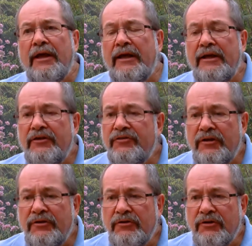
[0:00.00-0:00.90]
He
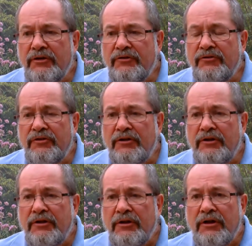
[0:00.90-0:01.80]
said that,
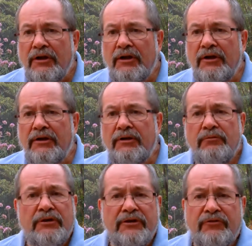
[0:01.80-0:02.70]

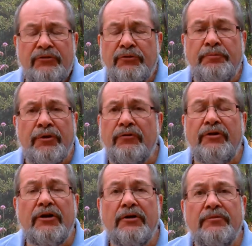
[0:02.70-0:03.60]
it's through
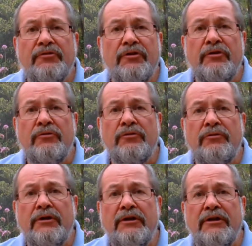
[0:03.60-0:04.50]
Proverbs,
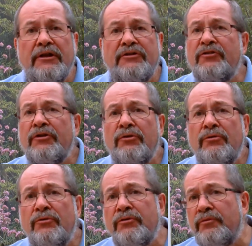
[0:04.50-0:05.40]
it's the
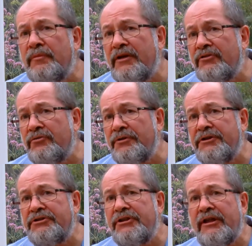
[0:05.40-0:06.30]
Lord who makes
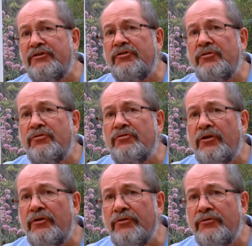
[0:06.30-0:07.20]
rich and adds no
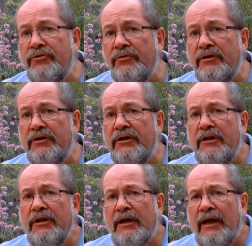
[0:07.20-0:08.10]
sorrow to it.
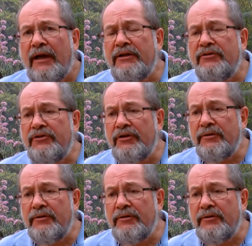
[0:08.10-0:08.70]
And